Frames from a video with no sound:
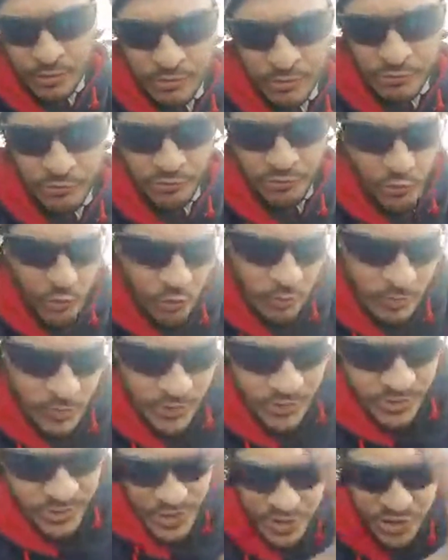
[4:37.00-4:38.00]
to form
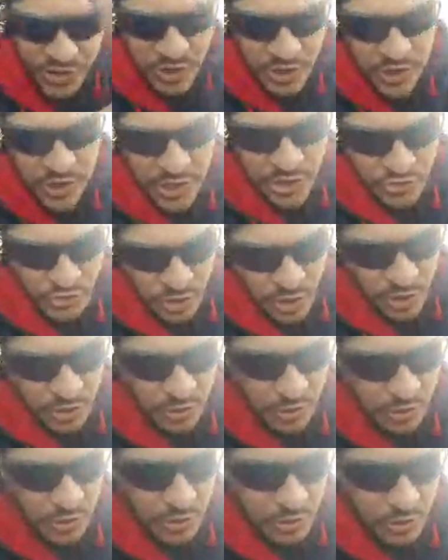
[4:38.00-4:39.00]
the
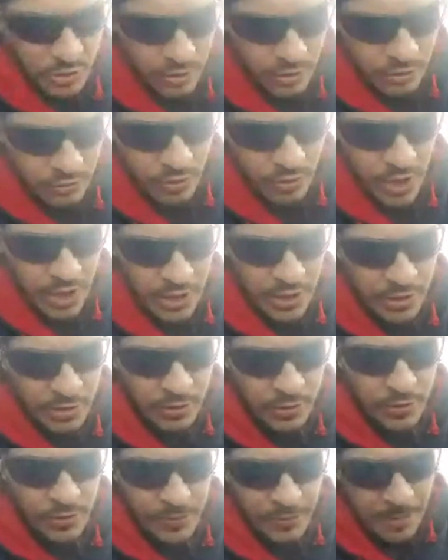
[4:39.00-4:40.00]
tetrahedron, right?
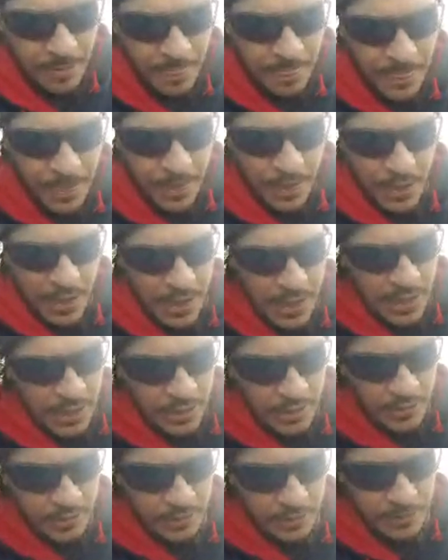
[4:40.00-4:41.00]

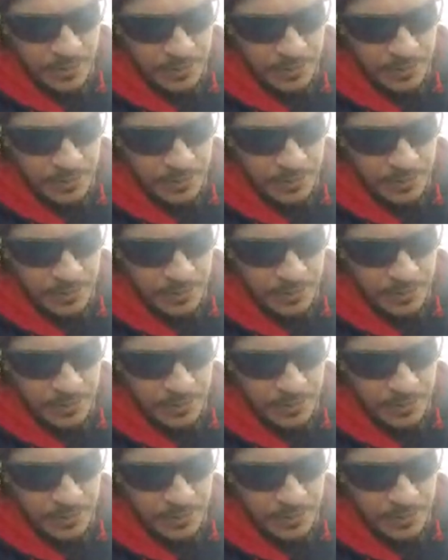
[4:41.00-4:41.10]
And